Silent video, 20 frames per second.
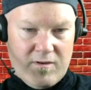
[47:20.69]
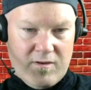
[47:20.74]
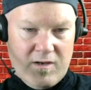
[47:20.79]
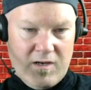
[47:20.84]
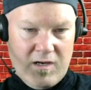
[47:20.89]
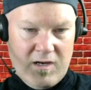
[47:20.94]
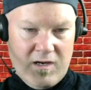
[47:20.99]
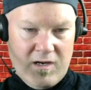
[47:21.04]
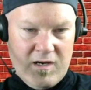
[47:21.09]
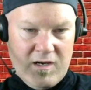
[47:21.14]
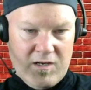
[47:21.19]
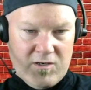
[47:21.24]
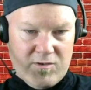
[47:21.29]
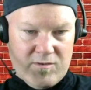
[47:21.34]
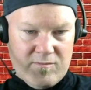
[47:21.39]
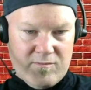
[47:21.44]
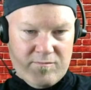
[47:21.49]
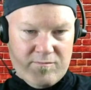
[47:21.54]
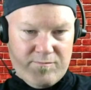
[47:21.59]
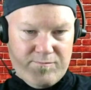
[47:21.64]

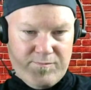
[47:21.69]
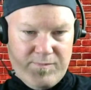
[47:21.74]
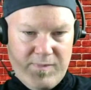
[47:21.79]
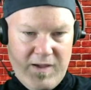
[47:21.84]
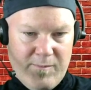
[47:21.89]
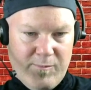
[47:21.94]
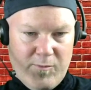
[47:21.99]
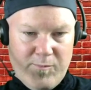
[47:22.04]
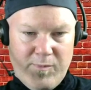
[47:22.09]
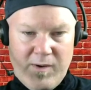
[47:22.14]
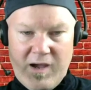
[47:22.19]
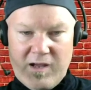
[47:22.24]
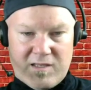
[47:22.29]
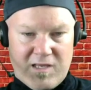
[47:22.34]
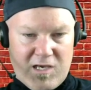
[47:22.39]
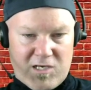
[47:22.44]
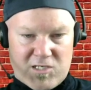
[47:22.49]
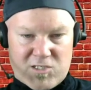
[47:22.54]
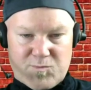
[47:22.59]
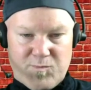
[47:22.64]
On Apple
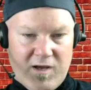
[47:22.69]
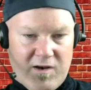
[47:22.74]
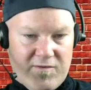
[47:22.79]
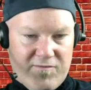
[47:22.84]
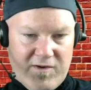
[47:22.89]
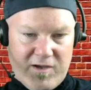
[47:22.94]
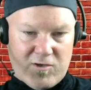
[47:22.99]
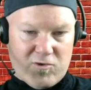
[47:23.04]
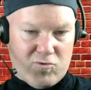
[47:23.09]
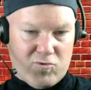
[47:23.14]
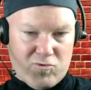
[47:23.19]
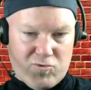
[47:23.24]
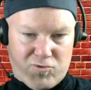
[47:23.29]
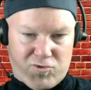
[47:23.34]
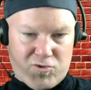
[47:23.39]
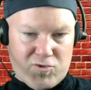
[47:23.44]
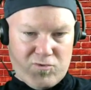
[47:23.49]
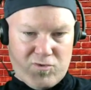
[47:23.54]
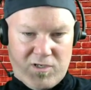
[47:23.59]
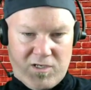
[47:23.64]
Podcasts, Spotify, Google,
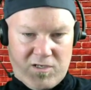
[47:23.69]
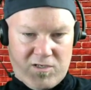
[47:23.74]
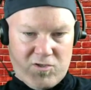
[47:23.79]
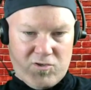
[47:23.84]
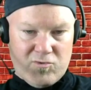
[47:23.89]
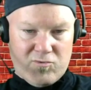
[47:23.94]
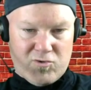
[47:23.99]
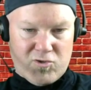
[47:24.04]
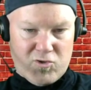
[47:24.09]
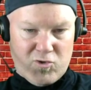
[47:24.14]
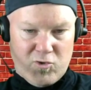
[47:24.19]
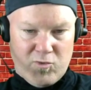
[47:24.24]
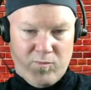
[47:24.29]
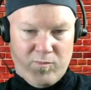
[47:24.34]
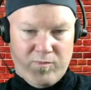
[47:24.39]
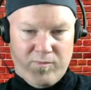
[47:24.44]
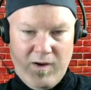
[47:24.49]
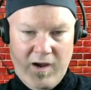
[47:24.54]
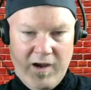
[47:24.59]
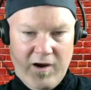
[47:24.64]
TuneIn, YouTube,
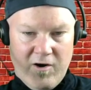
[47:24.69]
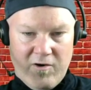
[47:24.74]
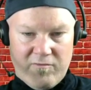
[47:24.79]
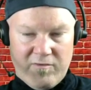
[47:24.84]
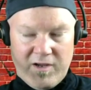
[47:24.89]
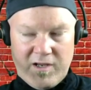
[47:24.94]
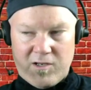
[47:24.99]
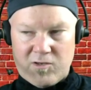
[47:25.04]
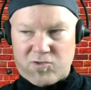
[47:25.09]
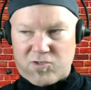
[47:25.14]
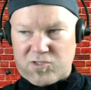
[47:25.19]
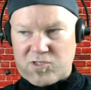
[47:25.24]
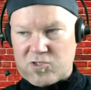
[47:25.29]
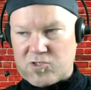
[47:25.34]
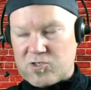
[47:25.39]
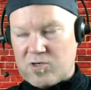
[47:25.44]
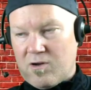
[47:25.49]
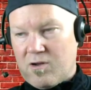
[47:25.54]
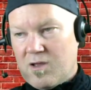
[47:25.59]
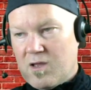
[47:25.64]
iHeartRadio,
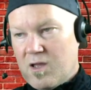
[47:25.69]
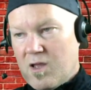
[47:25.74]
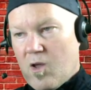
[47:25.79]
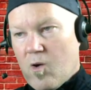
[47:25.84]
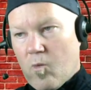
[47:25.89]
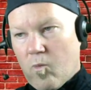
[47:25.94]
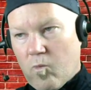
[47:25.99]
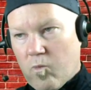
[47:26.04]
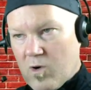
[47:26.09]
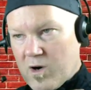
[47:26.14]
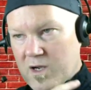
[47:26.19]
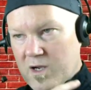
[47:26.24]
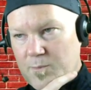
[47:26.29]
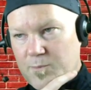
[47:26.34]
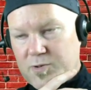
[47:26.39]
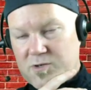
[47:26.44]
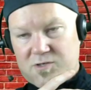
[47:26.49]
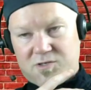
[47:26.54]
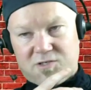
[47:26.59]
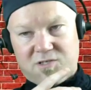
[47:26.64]
Stitcher. We're going to
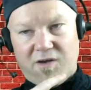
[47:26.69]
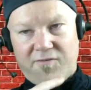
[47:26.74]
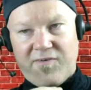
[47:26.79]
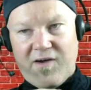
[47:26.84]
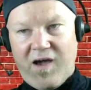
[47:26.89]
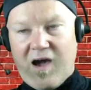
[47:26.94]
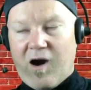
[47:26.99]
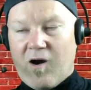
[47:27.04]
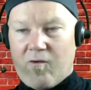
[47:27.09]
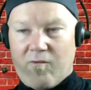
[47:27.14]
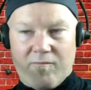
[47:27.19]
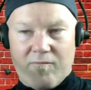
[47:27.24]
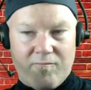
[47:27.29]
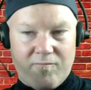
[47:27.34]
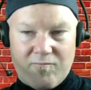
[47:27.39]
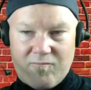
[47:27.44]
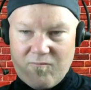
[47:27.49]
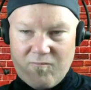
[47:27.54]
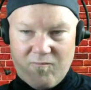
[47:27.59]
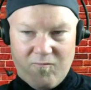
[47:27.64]
put stuff out
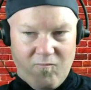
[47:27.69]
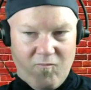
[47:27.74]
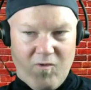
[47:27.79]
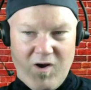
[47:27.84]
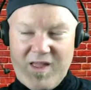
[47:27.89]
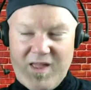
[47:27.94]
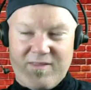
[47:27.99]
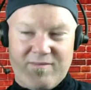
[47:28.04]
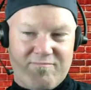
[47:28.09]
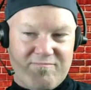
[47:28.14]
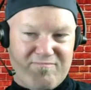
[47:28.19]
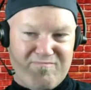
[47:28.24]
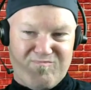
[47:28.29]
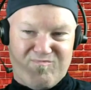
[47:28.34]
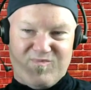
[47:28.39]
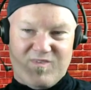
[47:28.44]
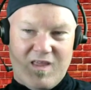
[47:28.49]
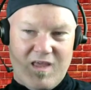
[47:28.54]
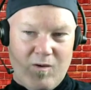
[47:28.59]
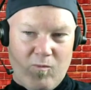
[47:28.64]

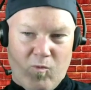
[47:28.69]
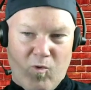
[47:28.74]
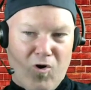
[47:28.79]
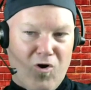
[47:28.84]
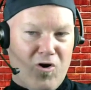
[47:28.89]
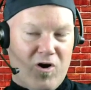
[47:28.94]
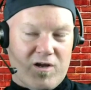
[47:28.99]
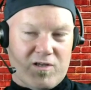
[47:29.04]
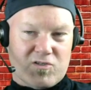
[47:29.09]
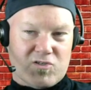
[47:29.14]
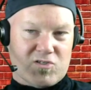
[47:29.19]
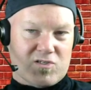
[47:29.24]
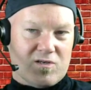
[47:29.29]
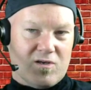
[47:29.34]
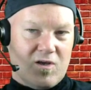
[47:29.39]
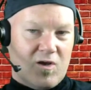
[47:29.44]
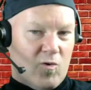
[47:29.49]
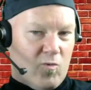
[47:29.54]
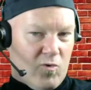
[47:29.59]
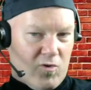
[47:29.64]
when it warrants.
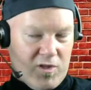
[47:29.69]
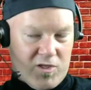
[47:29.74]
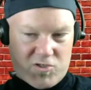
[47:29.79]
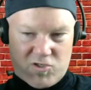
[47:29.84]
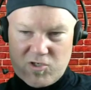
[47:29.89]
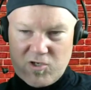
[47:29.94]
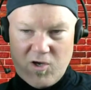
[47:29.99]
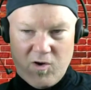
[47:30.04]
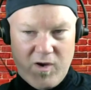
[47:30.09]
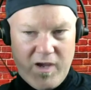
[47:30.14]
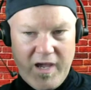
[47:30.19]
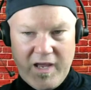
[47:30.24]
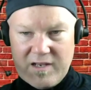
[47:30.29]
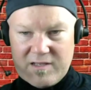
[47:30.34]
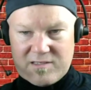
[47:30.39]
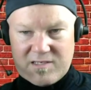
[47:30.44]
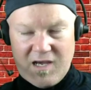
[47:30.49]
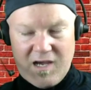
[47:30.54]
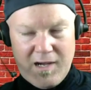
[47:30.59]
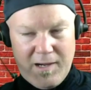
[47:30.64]
We'll let you know ahead
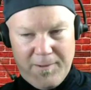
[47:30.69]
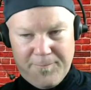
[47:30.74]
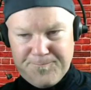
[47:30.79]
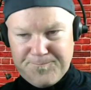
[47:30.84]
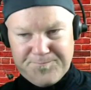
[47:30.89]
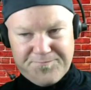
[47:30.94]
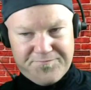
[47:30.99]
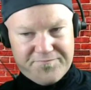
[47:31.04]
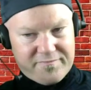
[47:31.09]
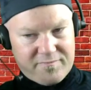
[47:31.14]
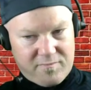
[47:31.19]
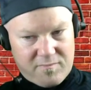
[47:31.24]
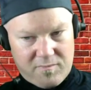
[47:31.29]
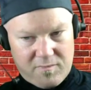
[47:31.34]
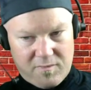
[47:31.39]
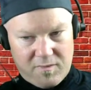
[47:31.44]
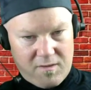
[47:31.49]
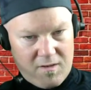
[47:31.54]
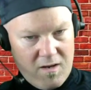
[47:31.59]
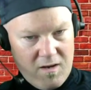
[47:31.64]
of time
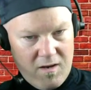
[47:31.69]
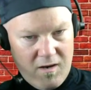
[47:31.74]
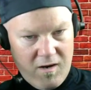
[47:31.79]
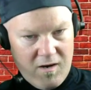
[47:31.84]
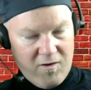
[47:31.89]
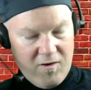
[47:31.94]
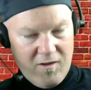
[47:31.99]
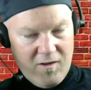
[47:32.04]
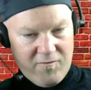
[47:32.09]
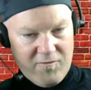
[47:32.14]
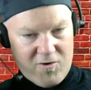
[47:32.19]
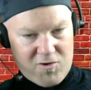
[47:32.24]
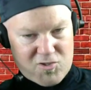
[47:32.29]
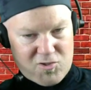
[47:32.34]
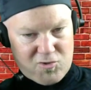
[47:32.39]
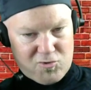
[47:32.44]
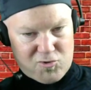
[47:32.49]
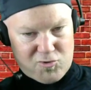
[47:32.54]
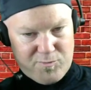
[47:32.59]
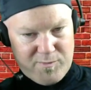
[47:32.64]
on all of our
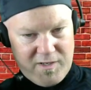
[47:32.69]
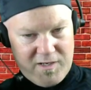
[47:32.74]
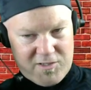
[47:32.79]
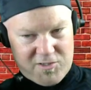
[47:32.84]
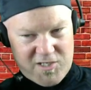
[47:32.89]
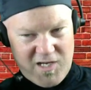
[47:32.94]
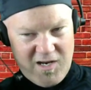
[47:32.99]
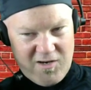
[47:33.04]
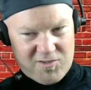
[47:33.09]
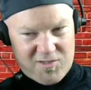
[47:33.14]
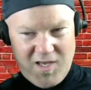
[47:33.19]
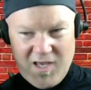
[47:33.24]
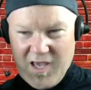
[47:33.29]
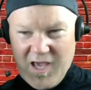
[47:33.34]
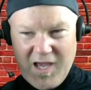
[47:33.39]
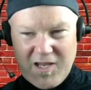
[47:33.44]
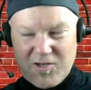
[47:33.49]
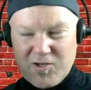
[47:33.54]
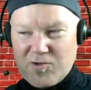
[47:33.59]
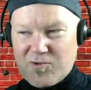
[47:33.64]
social media channels.
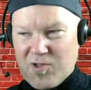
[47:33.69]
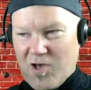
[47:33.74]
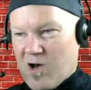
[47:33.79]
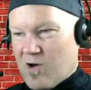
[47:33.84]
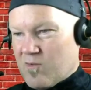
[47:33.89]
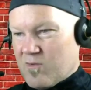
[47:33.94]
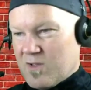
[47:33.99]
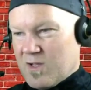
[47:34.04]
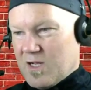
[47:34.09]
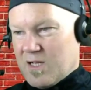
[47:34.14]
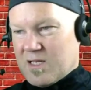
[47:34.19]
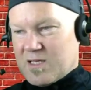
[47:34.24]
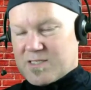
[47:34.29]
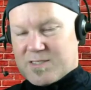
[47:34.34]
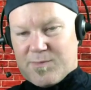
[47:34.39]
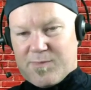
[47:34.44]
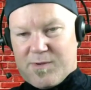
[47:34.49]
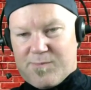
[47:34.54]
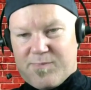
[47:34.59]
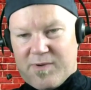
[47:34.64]
And you'll know. This
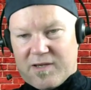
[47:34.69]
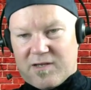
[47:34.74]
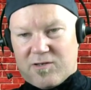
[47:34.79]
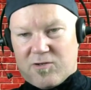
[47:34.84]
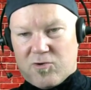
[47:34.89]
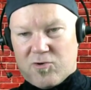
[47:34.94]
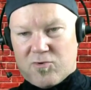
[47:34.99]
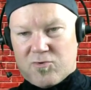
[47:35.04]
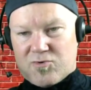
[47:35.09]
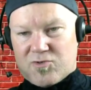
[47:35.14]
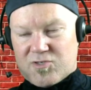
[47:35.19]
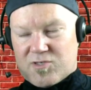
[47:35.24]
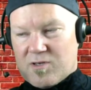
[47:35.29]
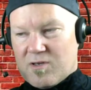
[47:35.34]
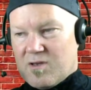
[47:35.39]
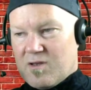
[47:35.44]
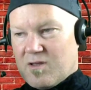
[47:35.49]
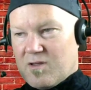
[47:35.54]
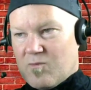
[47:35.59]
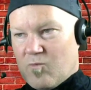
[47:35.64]
will be big news.
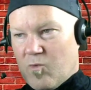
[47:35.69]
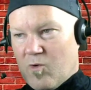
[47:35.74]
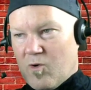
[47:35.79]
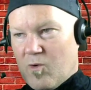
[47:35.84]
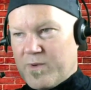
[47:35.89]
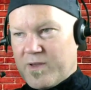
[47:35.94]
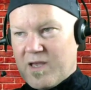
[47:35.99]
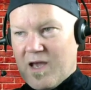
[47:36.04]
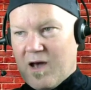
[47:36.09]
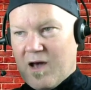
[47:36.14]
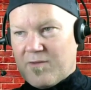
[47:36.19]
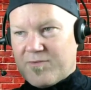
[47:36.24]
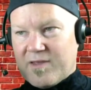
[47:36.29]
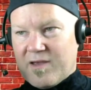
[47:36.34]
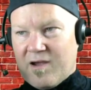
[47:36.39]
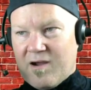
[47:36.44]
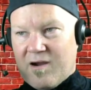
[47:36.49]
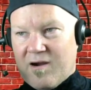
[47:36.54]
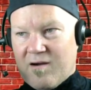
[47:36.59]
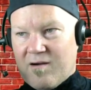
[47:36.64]
We'll be out
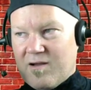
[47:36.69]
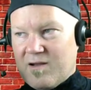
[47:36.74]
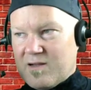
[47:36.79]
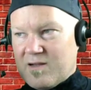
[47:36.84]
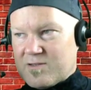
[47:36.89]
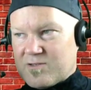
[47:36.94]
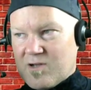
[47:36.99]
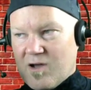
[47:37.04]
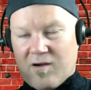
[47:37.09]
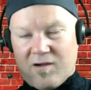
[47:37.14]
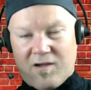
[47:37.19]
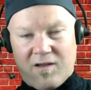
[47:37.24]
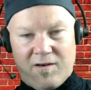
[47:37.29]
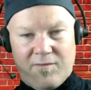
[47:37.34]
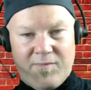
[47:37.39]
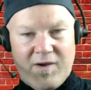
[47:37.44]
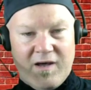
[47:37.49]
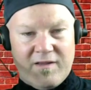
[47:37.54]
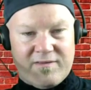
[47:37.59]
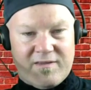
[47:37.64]
there talking
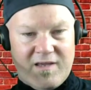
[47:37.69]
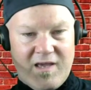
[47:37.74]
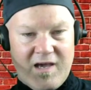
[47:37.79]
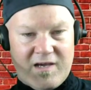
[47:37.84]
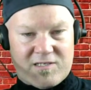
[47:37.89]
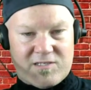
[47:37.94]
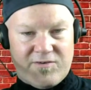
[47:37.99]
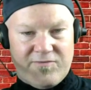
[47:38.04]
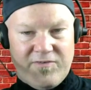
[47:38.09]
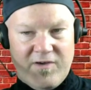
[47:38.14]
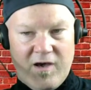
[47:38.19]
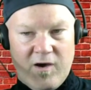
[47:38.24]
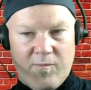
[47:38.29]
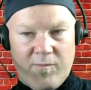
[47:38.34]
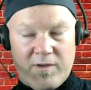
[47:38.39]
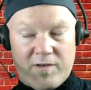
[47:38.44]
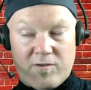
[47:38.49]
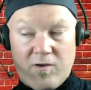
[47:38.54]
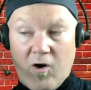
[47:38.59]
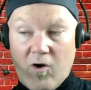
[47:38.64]
about the XFL.
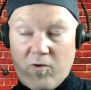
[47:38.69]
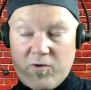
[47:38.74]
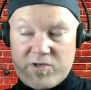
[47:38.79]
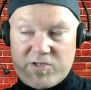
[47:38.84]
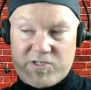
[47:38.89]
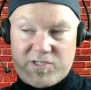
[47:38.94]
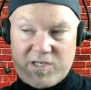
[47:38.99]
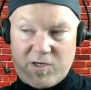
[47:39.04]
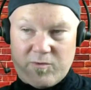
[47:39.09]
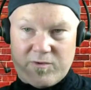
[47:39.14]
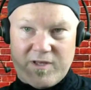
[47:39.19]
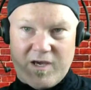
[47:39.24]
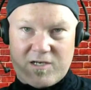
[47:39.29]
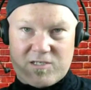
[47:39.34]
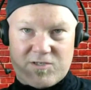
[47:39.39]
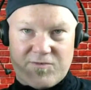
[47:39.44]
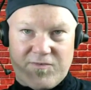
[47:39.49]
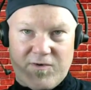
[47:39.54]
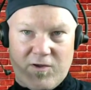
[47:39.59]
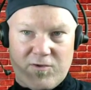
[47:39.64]
But always stick with
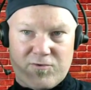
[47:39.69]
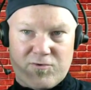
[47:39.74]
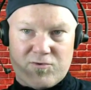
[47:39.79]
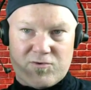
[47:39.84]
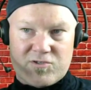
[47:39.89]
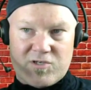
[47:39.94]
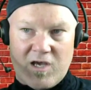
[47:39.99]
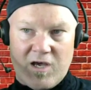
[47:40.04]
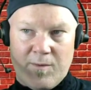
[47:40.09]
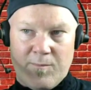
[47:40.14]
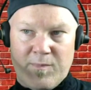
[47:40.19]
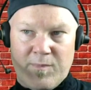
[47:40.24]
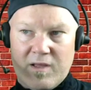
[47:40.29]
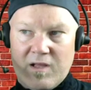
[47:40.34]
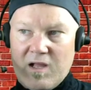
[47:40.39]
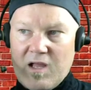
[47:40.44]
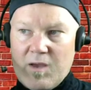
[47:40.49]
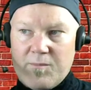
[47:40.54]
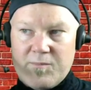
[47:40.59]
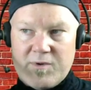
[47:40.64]
XFL News Hub
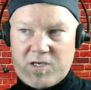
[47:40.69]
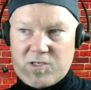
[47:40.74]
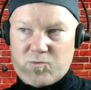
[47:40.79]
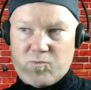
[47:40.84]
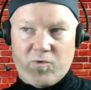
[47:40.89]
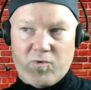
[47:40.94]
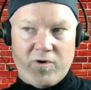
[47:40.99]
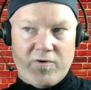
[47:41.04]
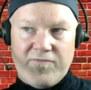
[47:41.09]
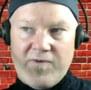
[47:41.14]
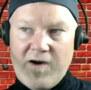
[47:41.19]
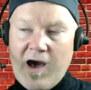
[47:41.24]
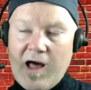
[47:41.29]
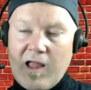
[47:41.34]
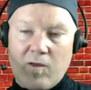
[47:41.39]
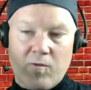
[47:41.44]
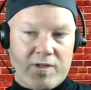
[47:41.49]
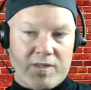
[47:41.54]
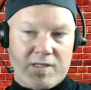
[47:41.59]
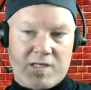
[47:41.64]
because we're
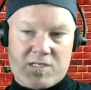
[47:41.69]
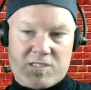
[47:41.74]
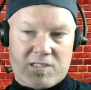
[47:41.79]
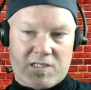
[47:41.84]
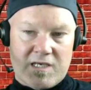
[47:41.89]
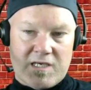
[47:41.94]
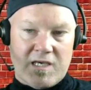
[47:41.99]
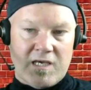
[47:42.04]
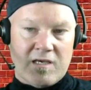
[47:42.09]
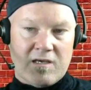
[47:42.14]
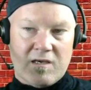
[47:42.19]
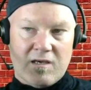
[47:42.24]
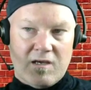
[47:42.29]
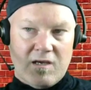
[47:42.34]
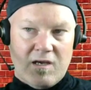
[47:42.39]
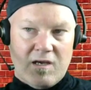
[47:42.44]
following this league.